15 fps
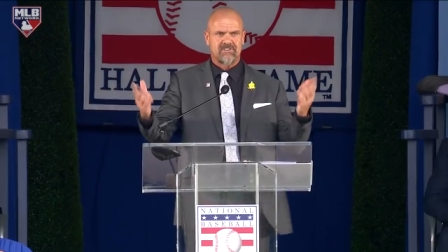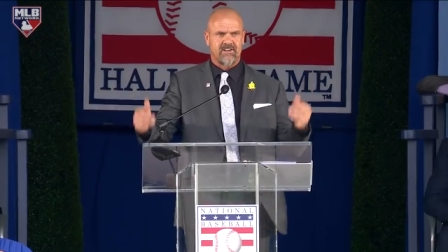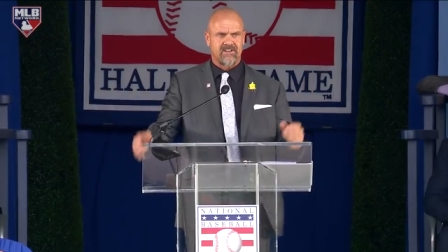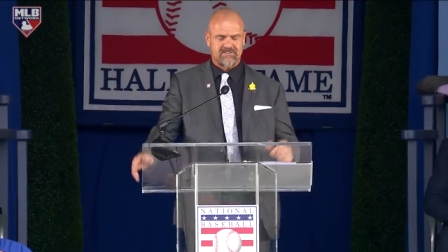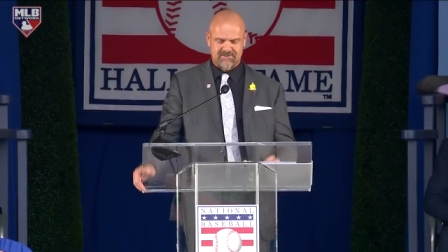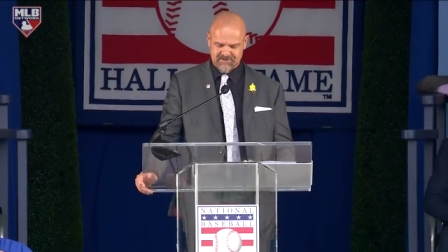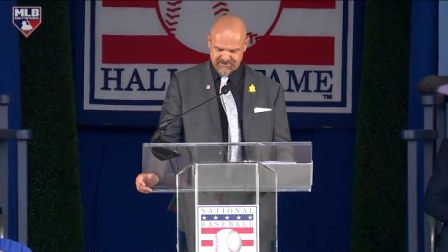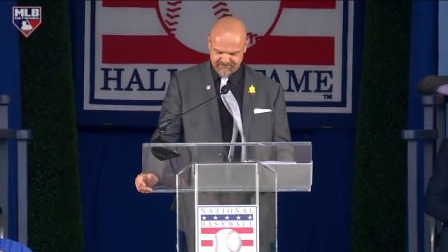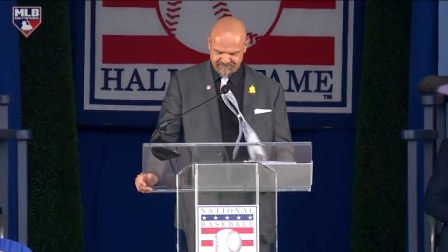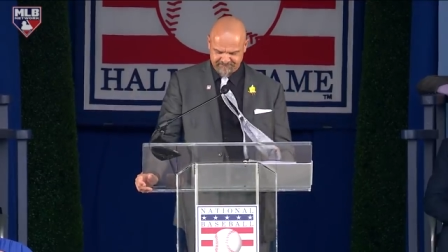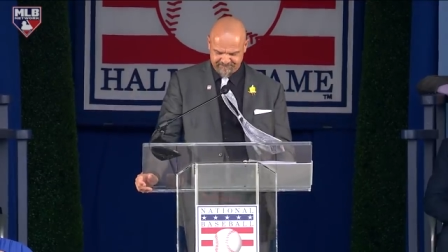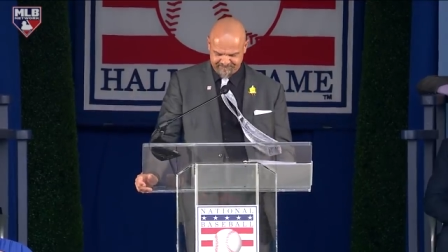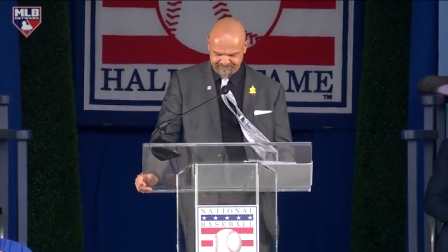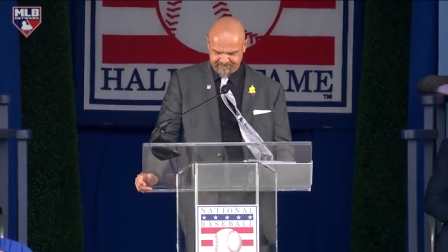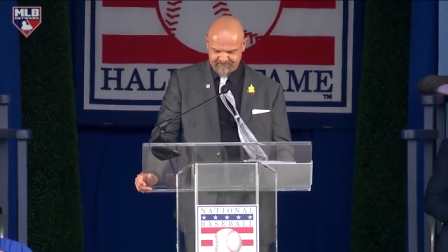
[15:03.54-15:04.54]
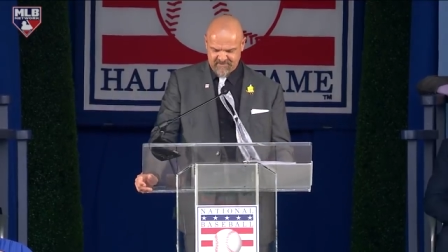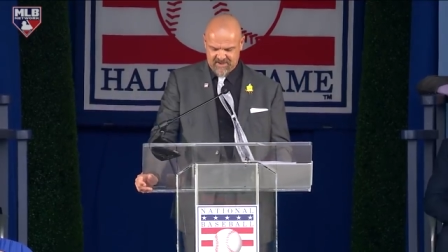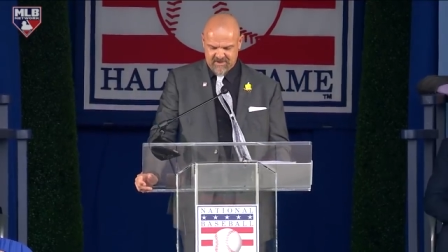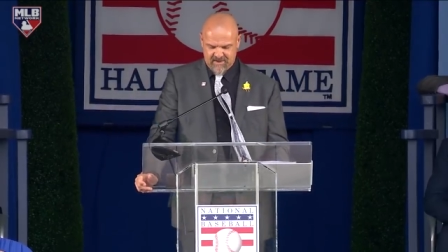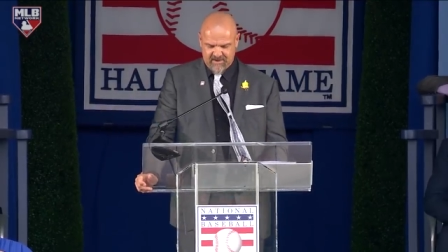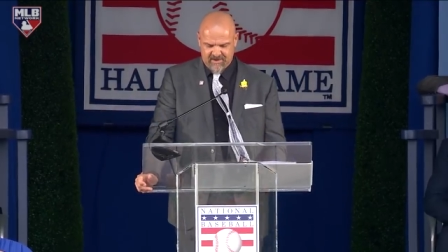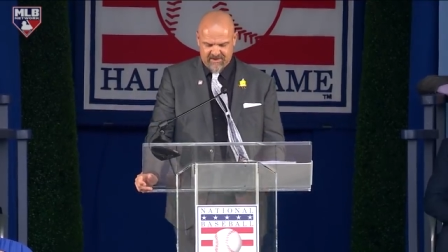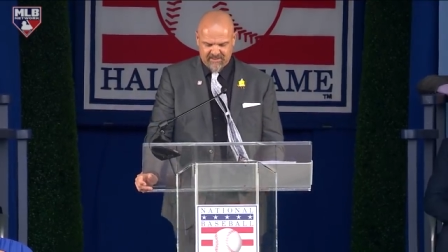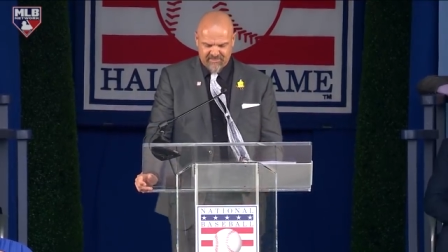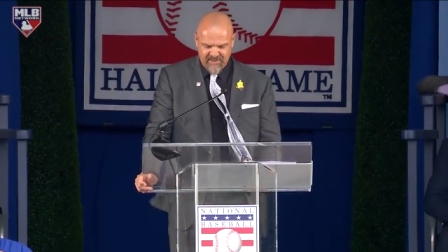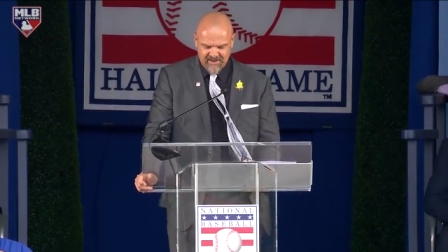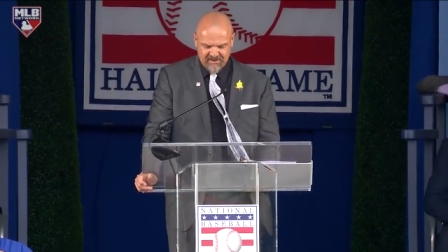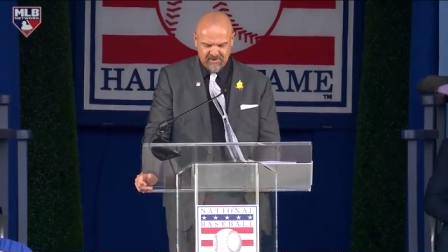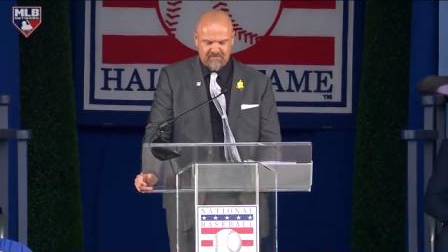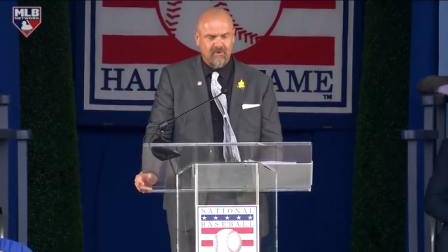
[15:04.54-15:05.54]
States, I
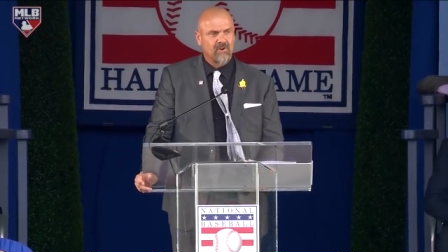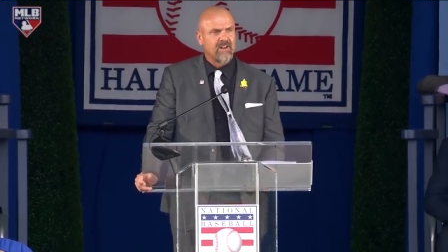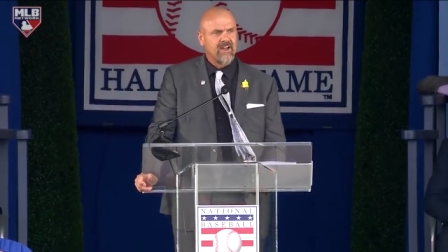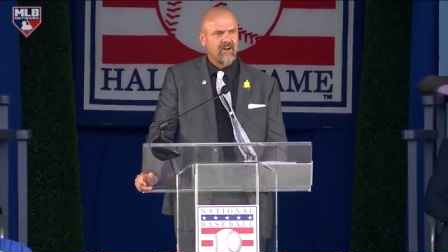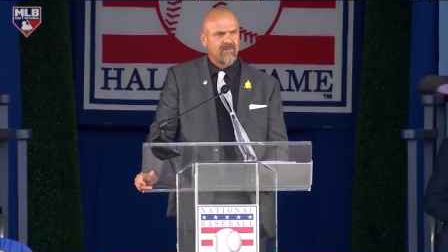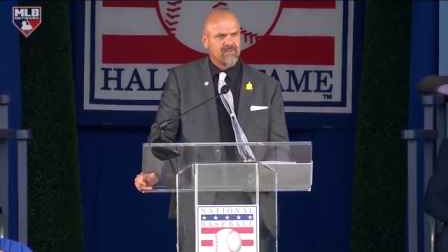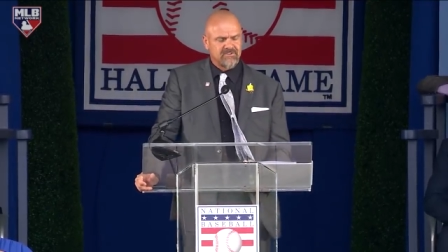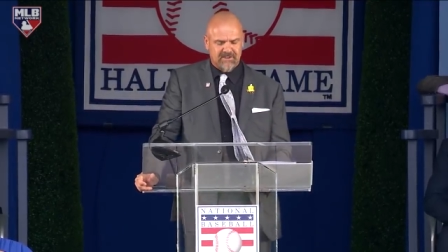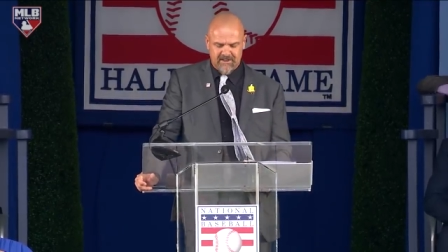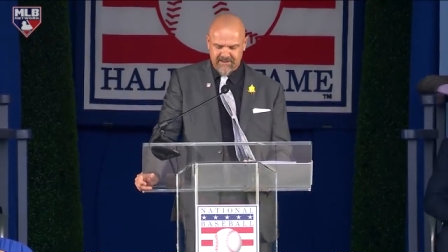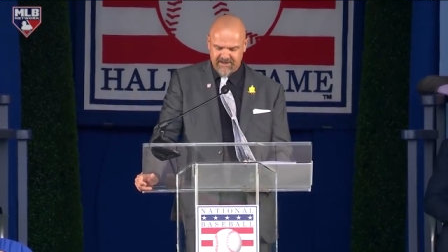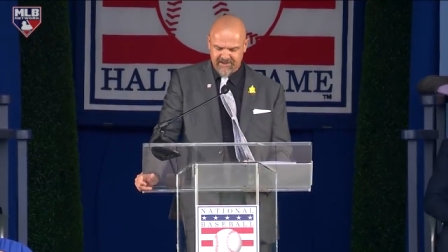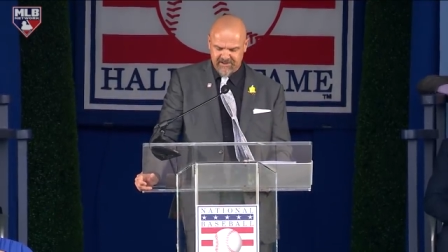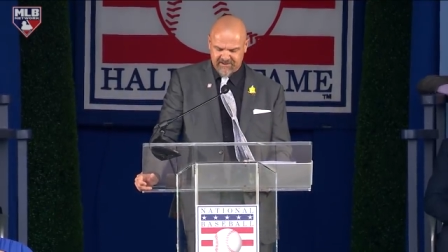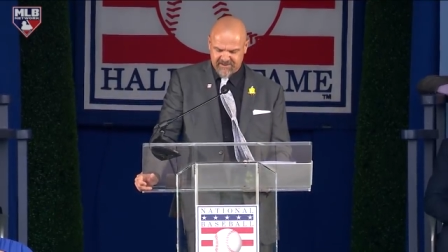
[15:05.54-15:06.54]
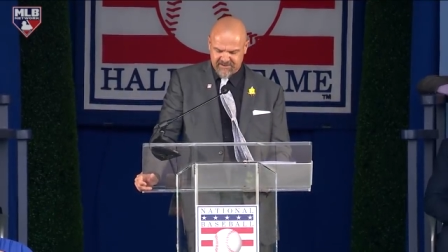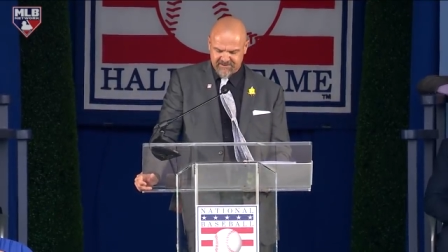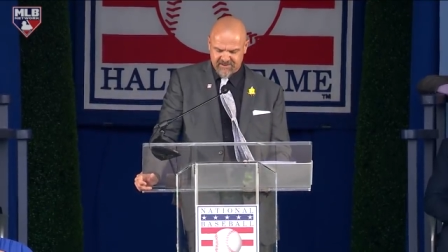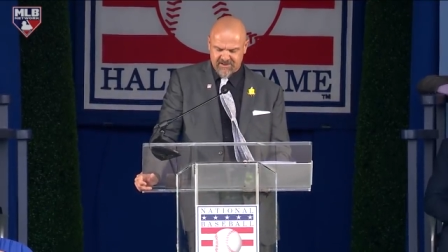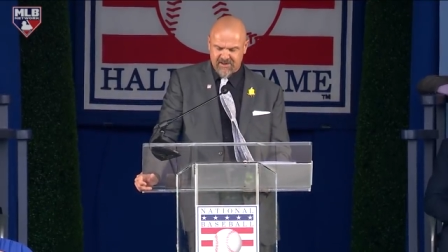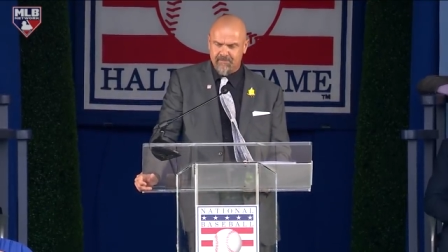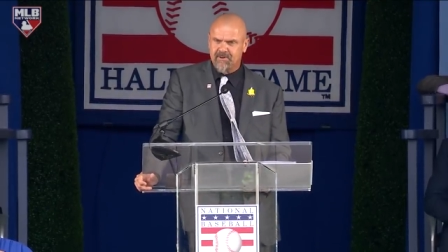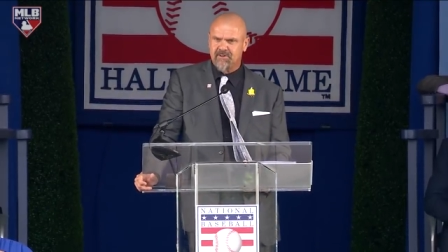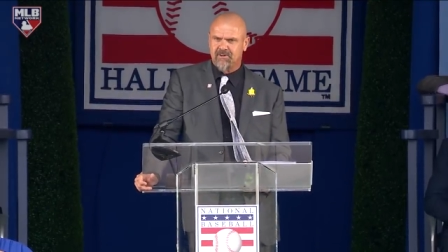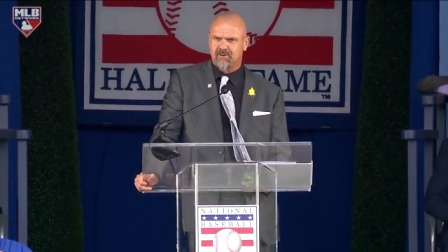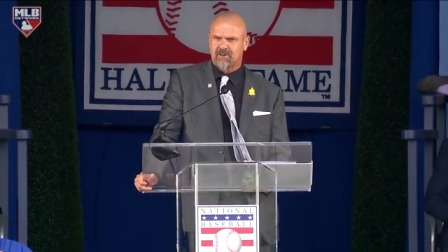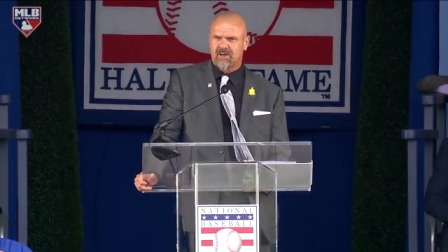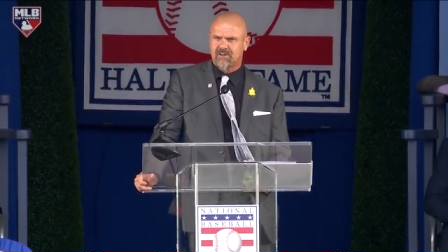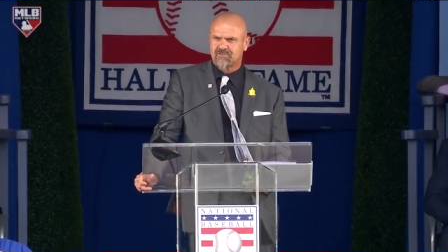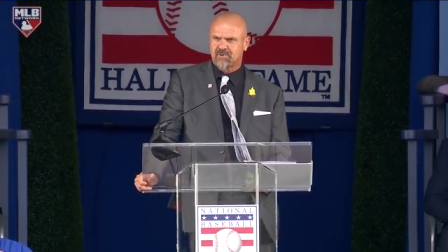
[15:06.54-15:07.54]
thank you for allowing this Canadian kid to come into your
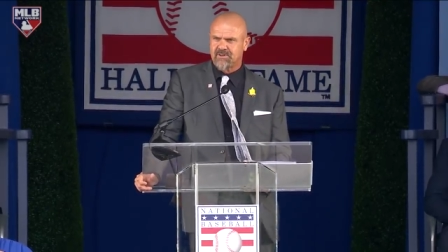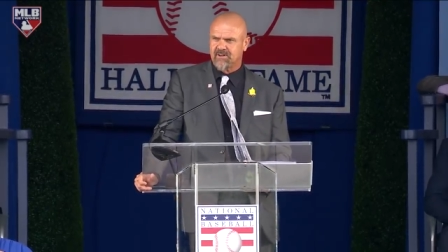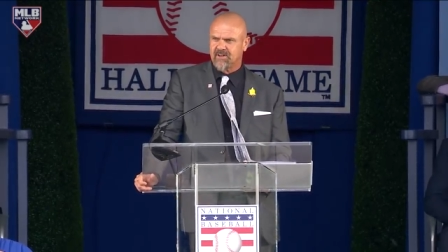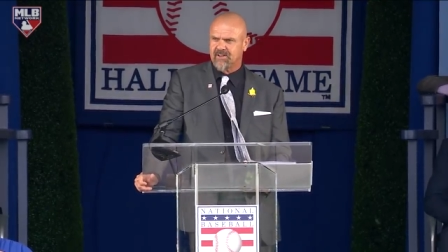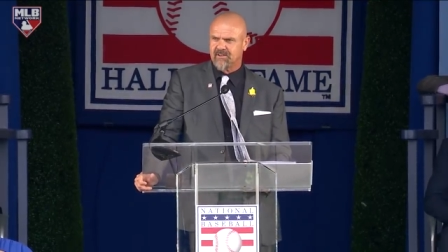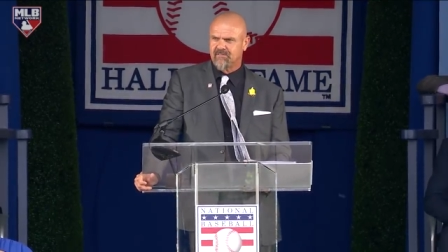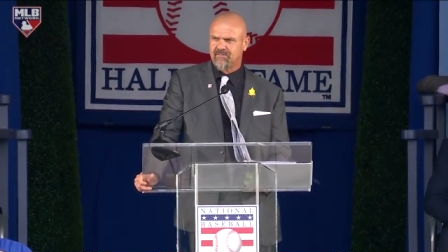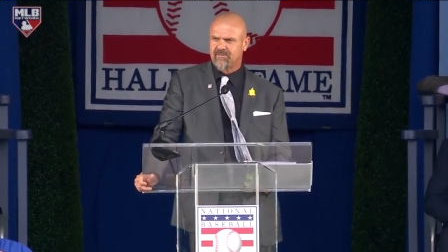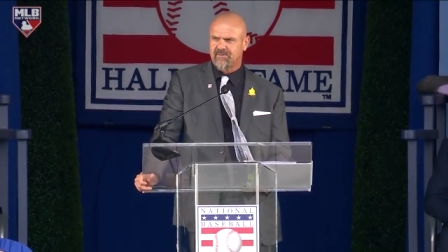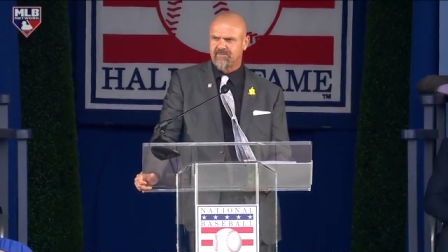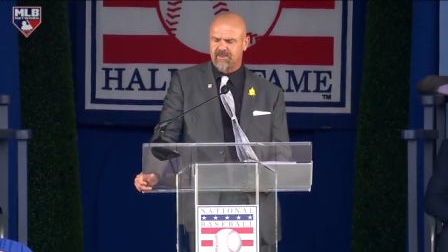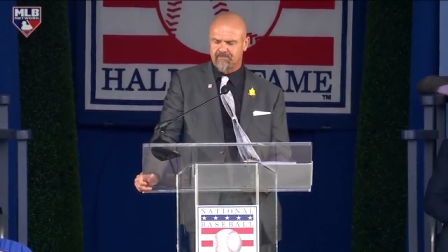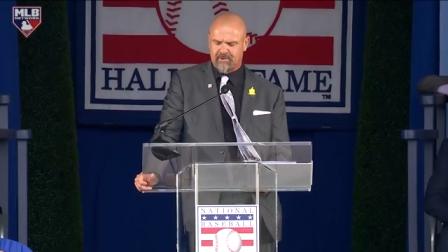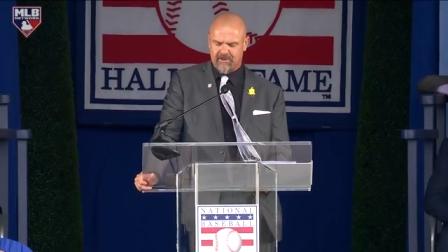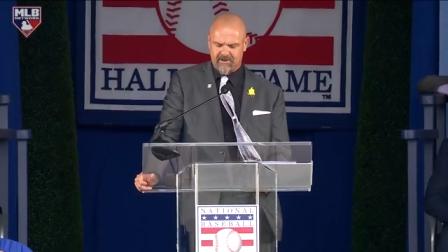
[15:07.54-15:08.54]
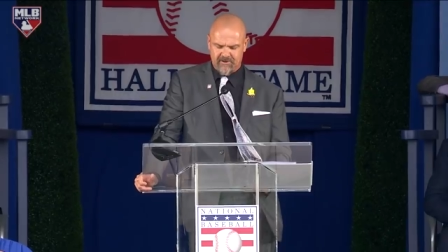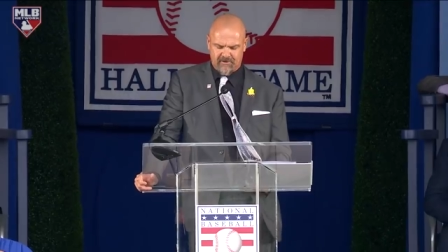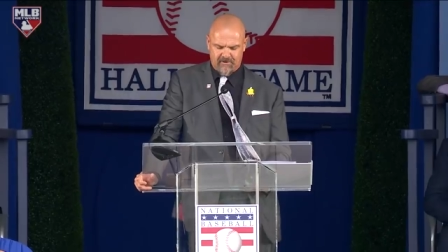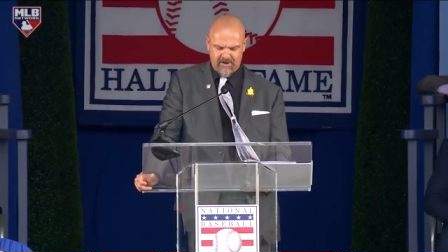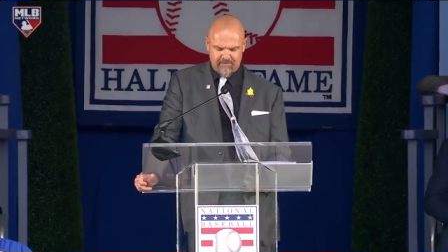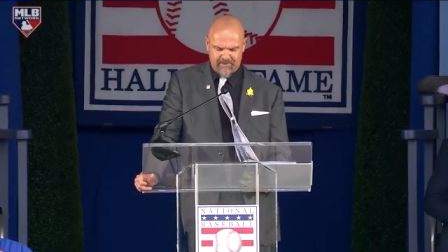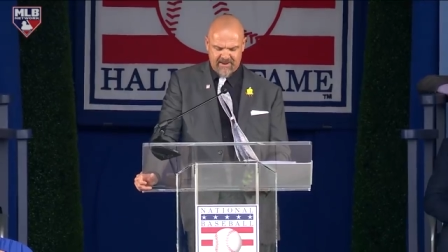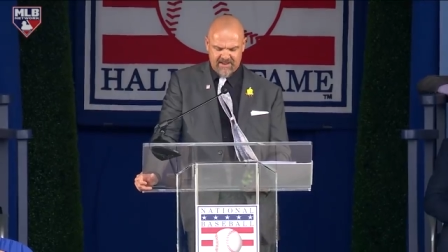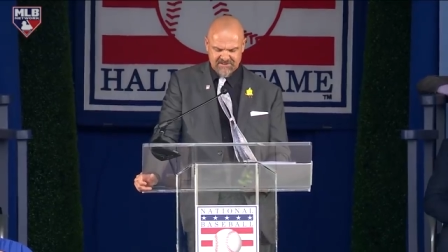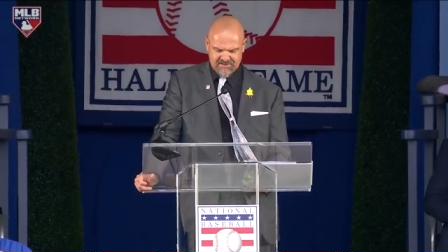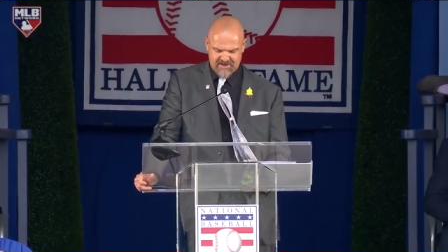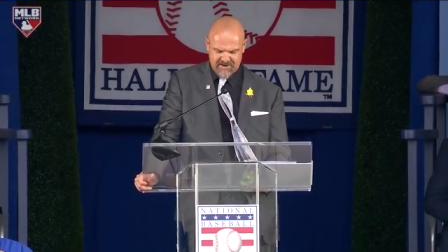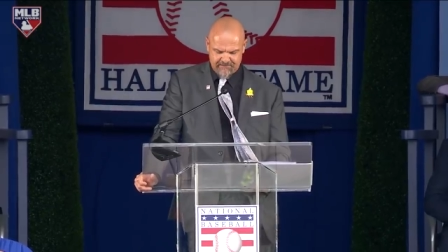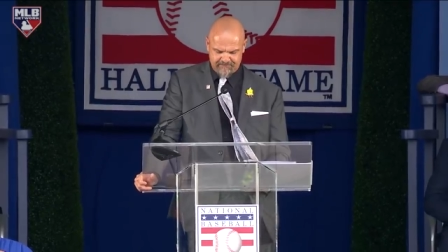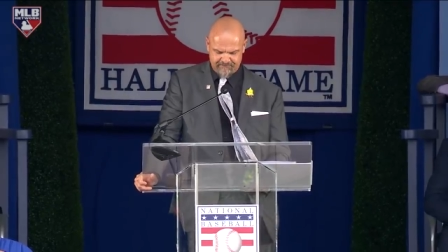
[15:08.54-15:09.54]
country to live and play your great
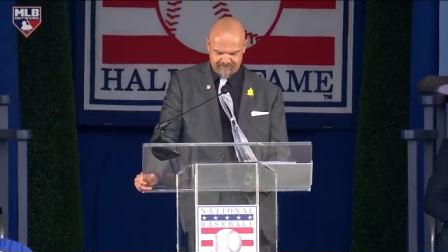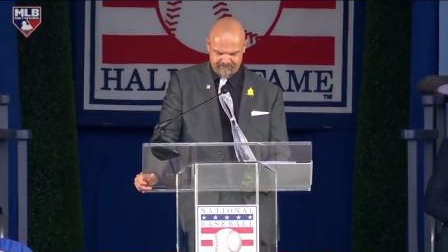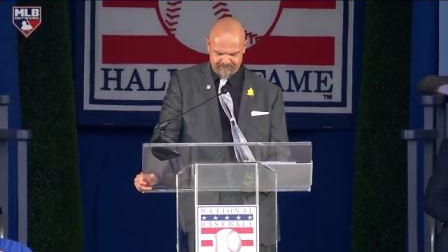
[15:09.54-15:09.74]
pastime.